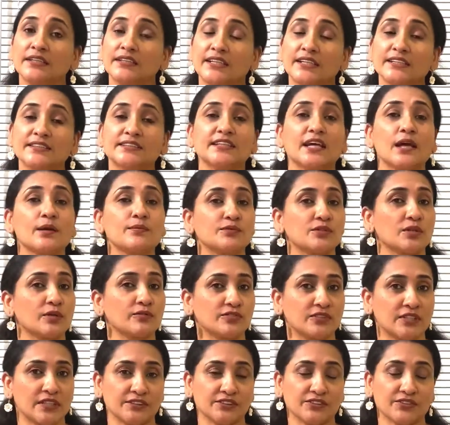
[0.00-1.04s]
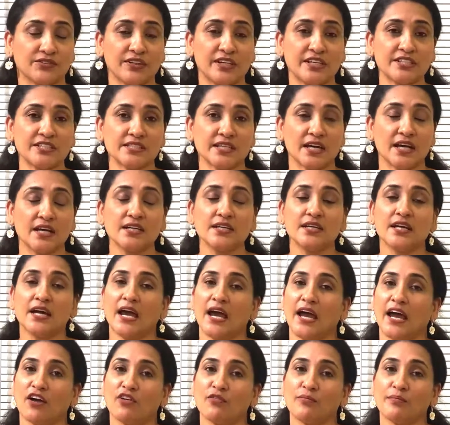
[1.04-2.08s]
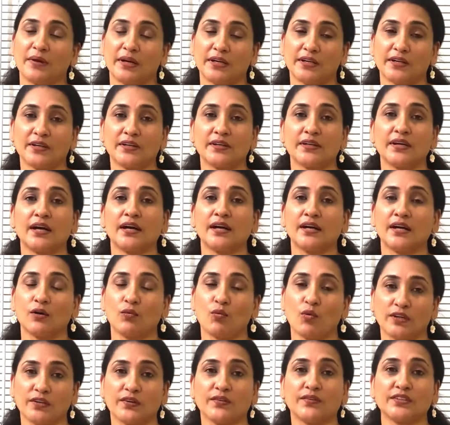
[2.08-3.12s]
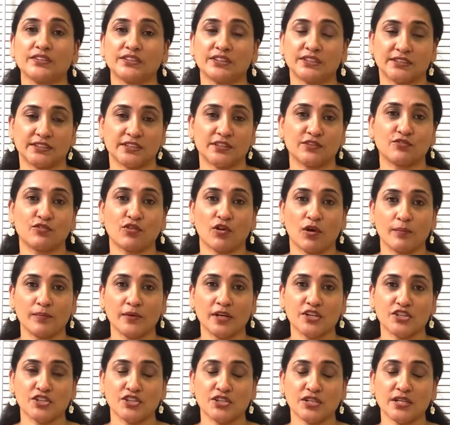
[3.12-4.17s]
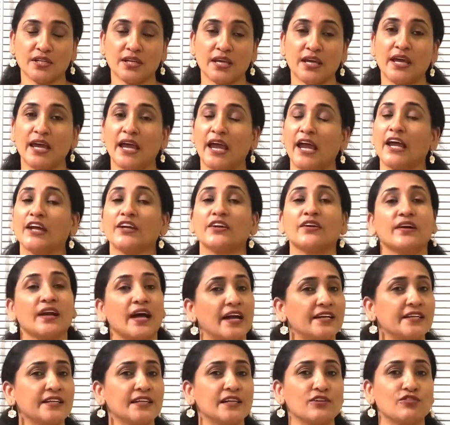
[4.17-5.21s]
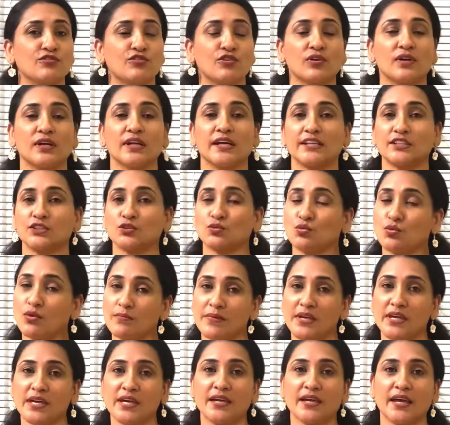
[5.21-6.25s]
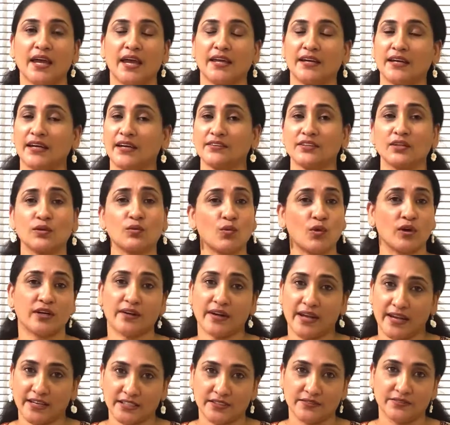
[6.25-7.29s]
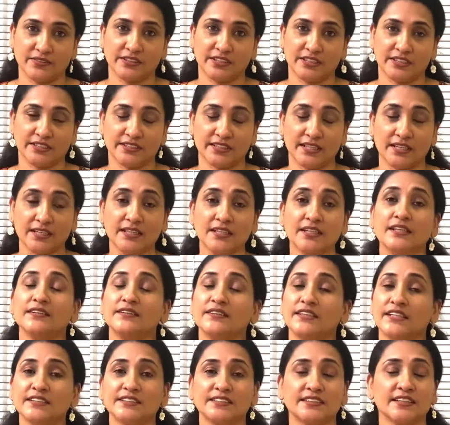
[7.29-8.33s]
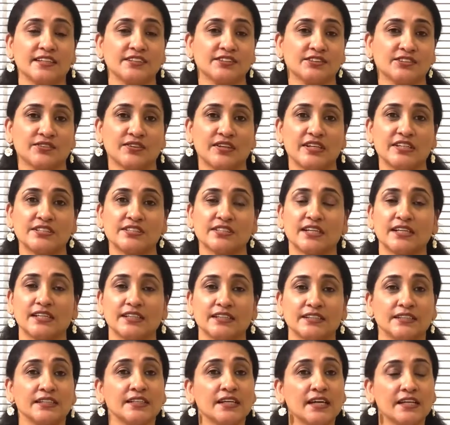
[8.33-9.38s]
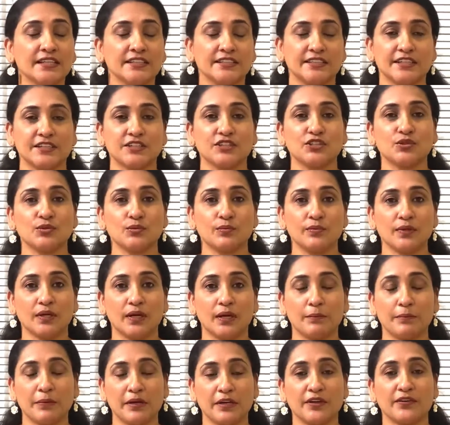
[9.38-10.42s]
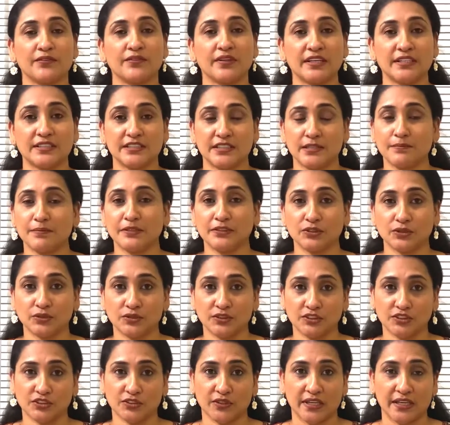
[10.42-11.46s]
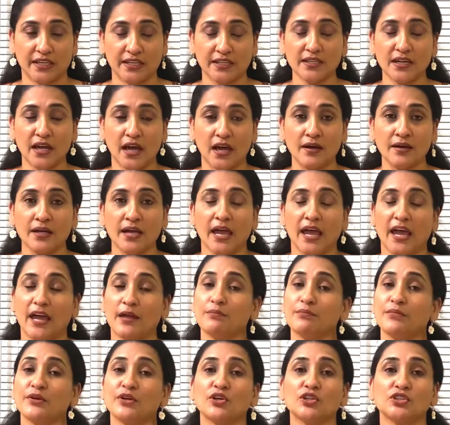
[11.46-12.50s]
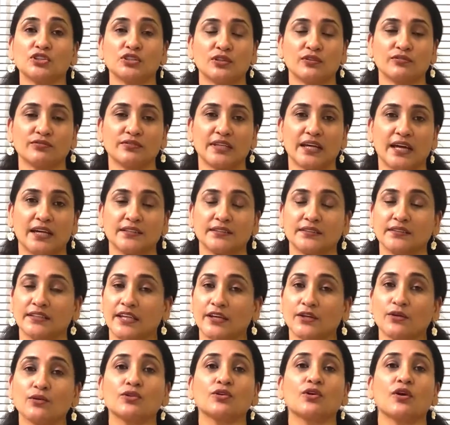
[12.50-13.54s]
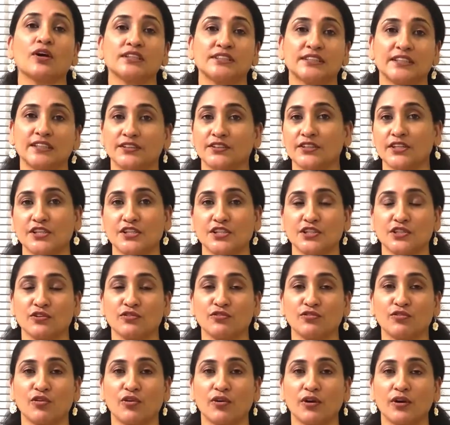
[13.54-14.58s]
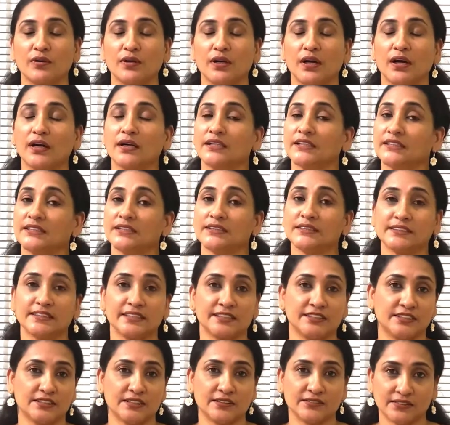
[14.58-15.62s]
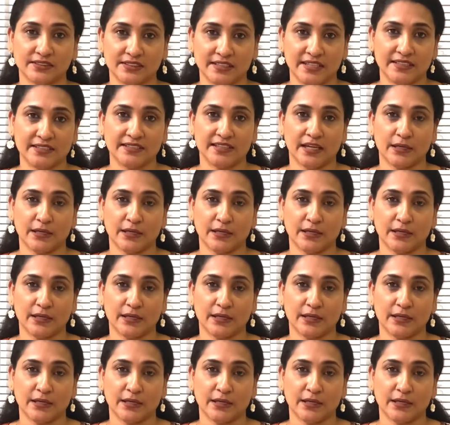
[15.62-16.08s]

These types of sunscreens have better uh, water resistant formulation and are ideal for like swimming and other water activities. These sunscreens uh, tend to uh, penetrate deep into the skin uh, and because of that they could cause irritation for uh, sensitive skin